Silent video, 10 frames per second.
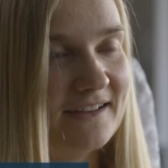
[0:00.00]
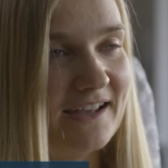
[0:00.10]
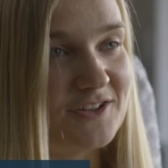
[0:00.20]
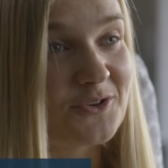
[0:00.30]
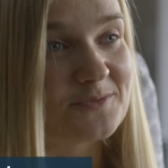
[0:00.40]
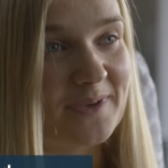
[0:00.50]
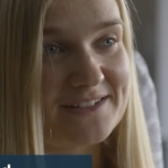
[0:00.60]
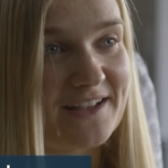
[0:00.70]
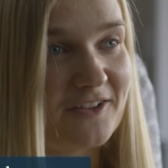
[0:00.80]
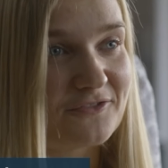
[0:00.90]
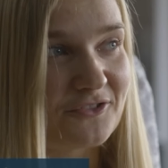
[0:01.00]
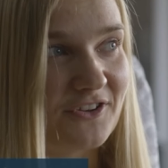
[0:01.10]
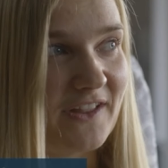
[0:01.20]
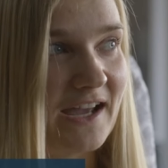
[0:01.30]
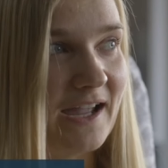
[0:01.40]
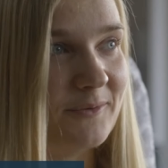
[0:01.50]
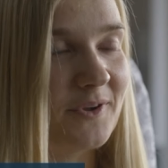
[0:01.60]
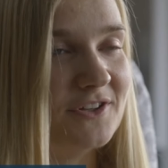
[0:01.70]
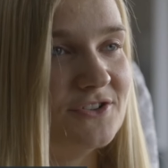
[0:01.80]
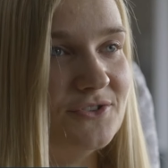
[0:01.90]
I chose myself, or that I
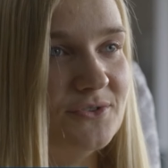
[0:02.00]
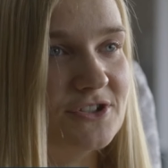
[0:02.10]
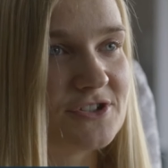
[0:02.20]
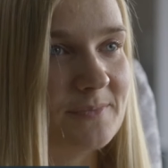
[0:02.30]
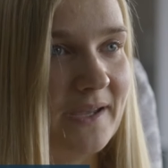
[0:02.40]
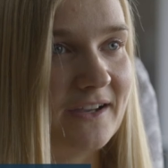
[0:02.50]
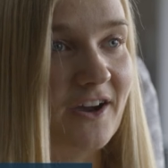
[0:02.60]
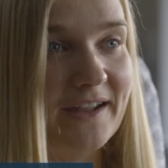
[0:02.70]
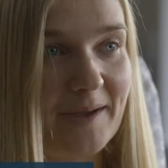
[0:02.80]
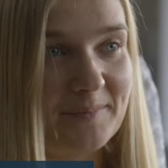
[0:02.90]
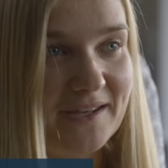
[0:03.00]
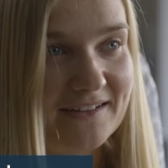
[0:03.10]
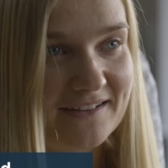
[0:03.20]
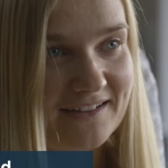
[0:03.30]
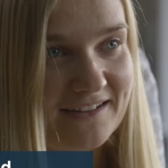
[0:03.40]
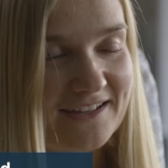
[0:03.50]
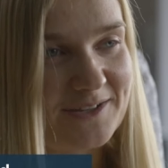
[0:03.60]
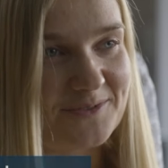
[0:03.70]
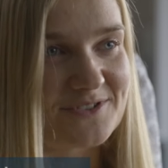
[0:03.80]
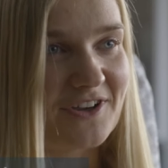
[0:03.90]
wanted to do just to make God happy.
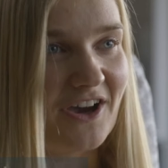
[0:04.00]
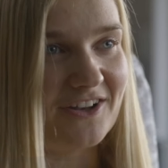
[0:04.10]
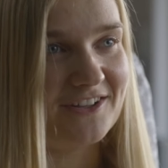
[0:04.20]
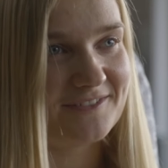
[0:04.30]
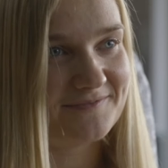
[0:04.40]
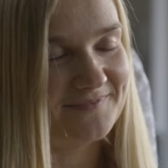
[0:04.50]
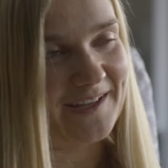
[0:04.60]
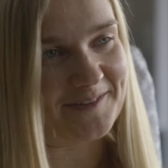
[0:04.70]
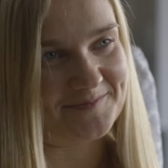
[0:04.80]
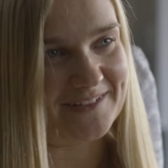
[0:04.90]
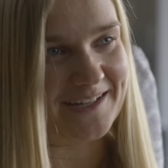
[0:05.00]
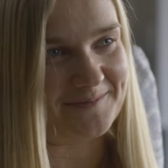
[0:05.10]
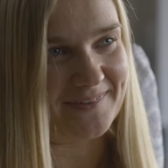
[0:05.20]
It was God, leading